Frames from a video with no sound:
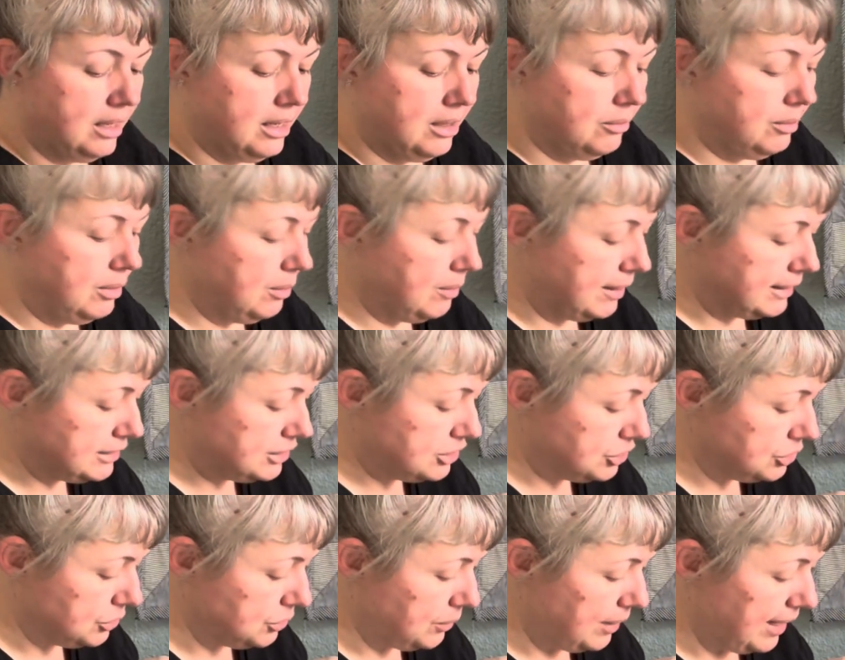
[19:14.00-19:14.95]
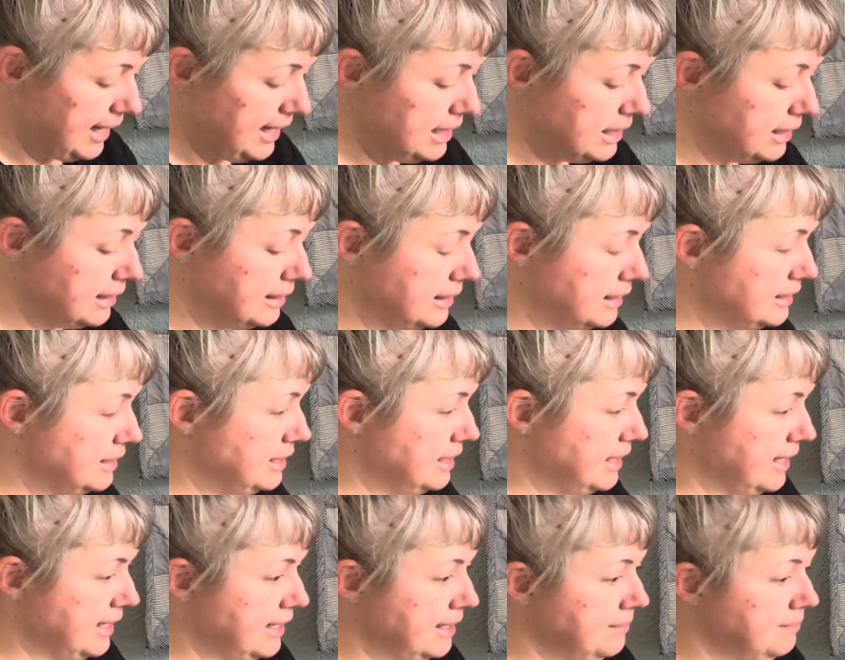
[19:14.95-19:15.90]
We went to England this
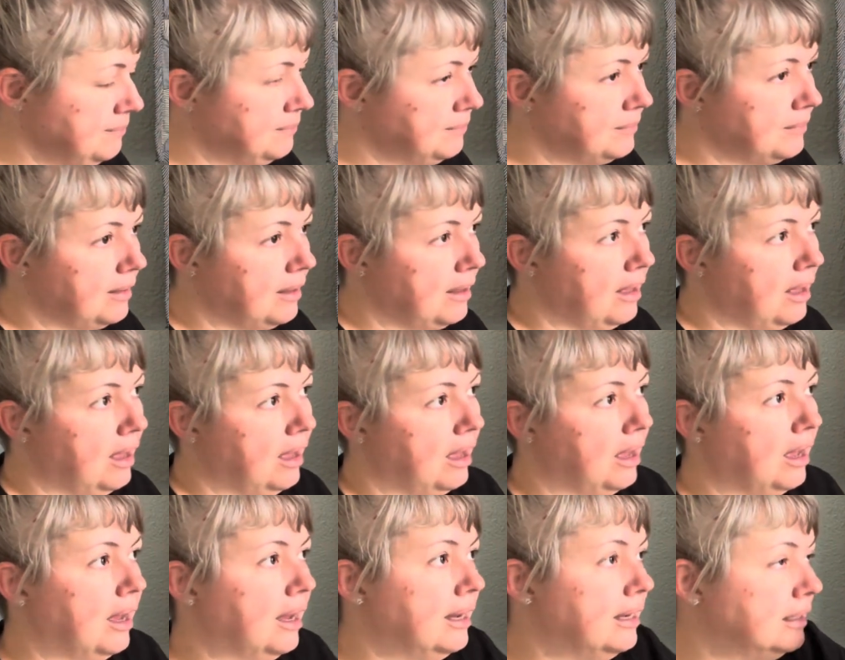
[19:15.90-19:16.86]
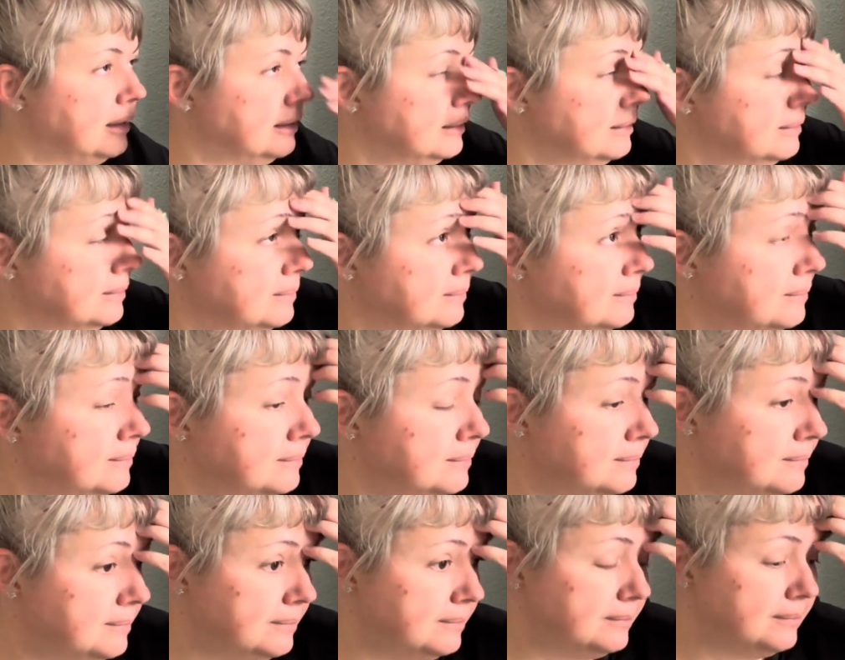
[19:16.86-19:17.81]
year
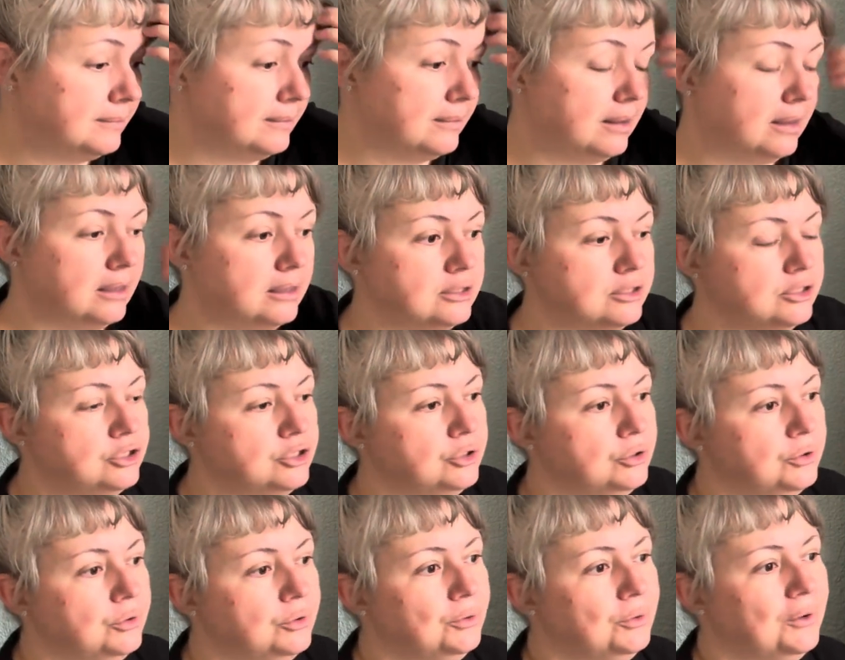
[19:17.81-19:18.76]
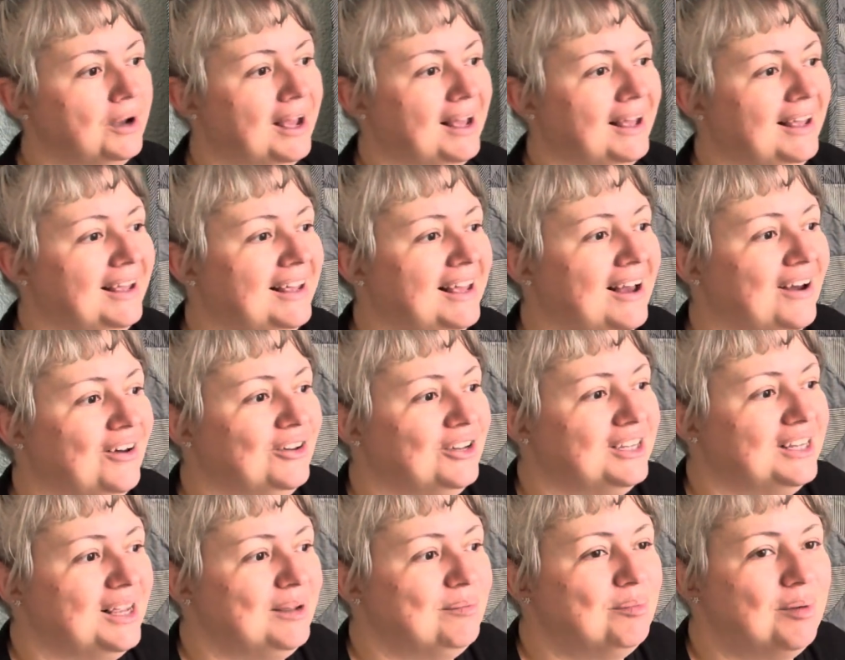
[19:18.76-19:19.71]
to a
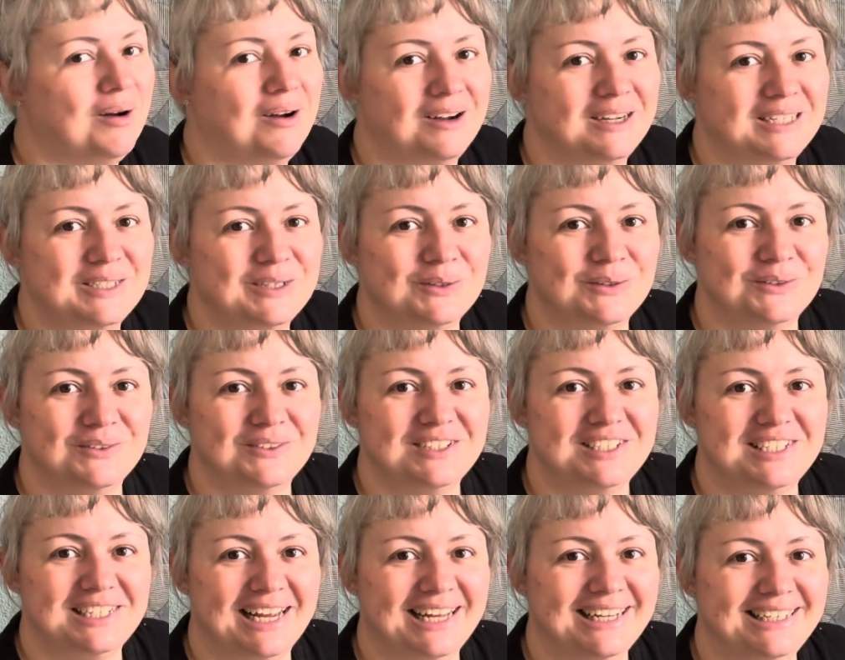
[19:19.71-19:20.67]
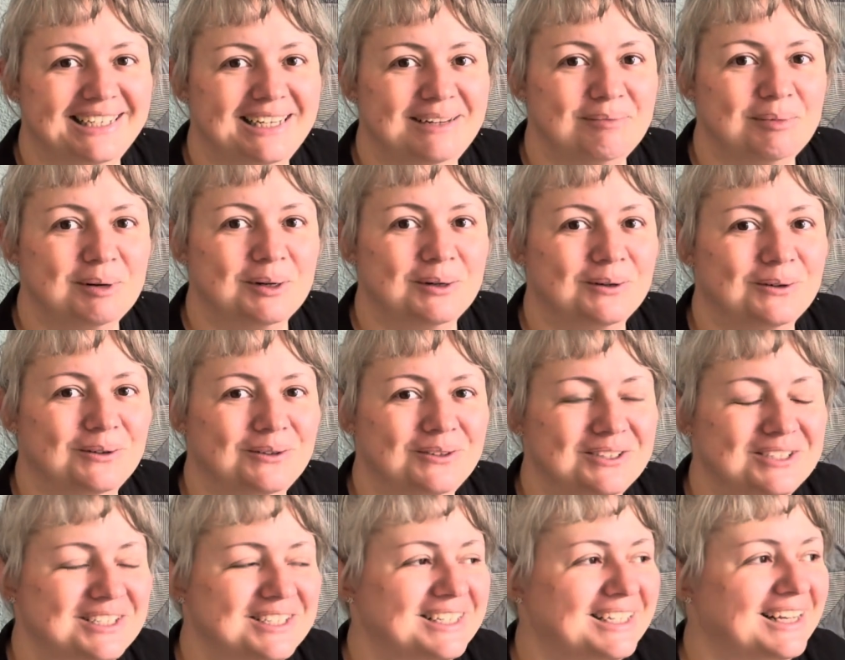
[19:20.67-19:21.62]
holiday park called Sandy
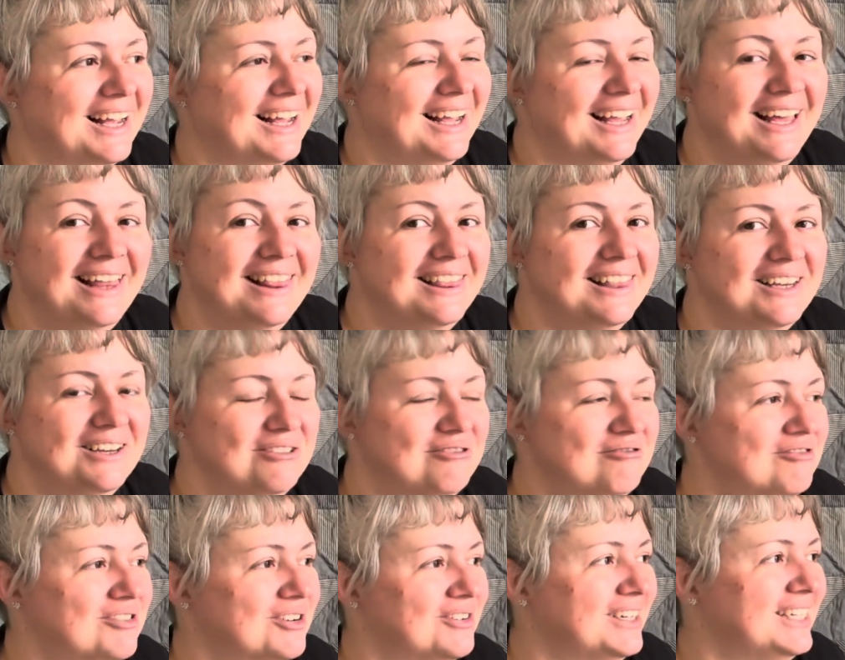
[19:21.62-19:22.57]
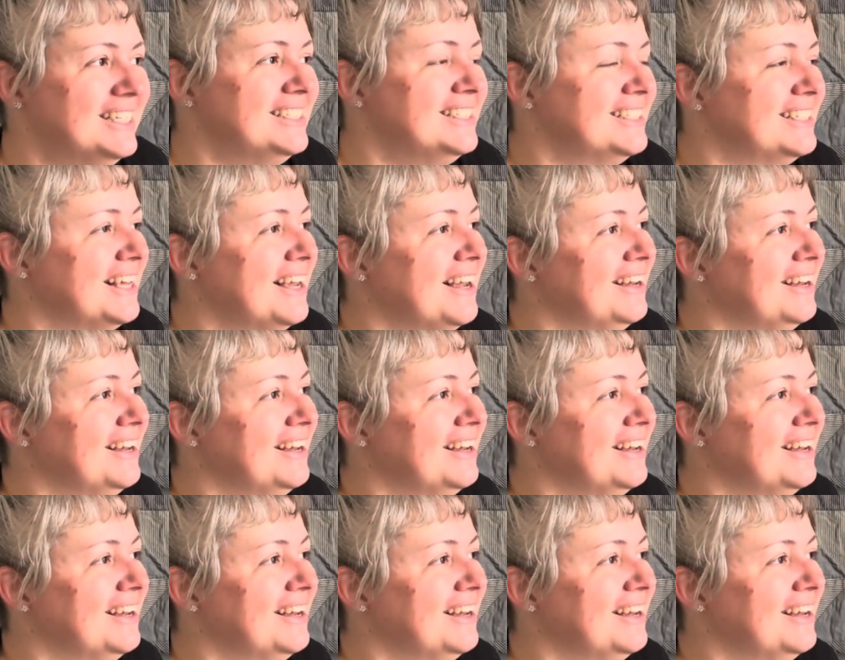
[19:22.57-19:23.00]
Bowles in the New Forest,